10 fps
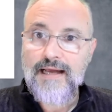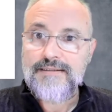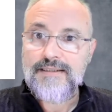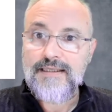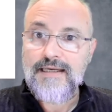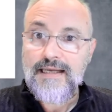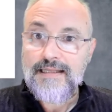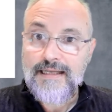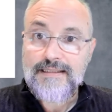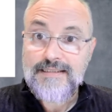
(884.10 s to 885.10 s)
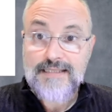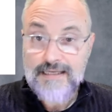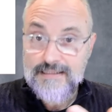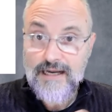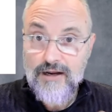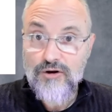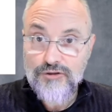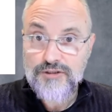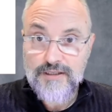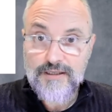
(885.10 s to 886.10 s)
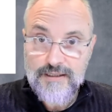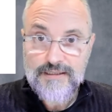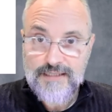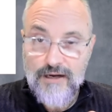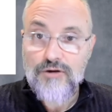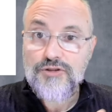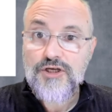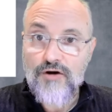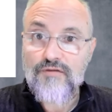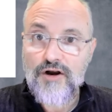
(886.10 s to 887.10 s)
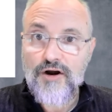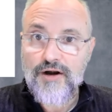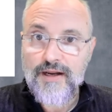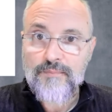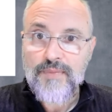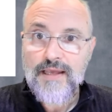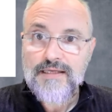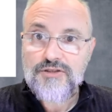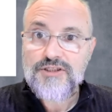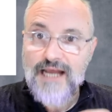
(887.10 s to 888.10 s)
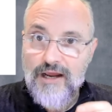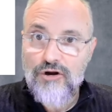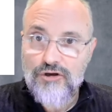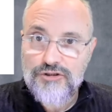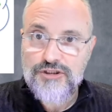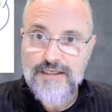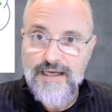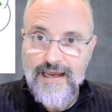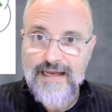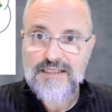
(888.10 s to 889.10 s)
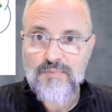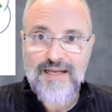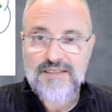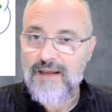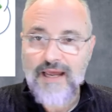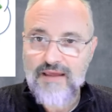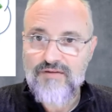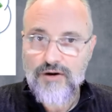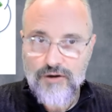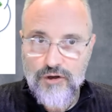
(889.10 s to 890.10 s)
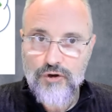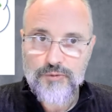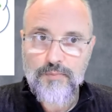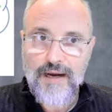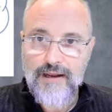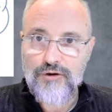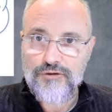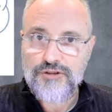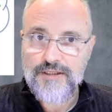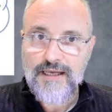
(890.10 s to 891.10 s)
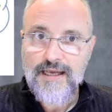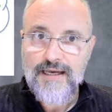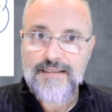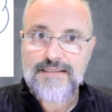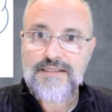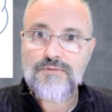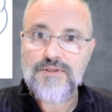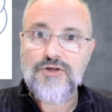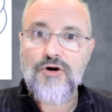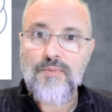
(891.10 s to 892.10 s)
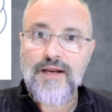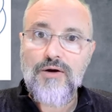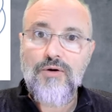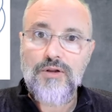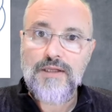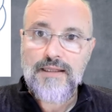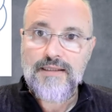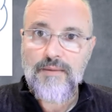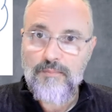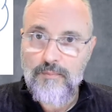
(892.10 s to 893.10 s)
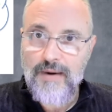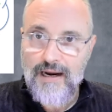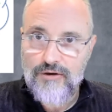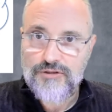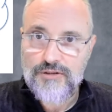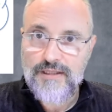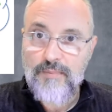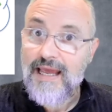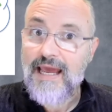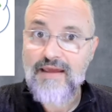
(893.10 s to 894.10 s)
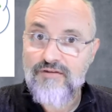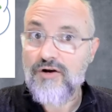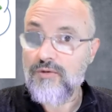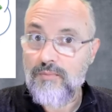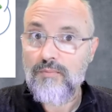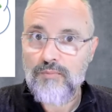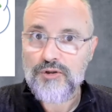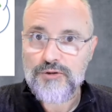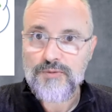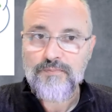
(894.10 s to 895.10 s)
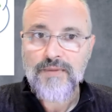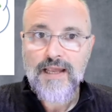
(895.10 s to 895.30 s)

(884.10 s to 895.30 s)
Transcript: And uh, that is psychology, the psychology of learning. So psychology explains behavior, not biology. And this is what's normally called the Pilot the behavioral model.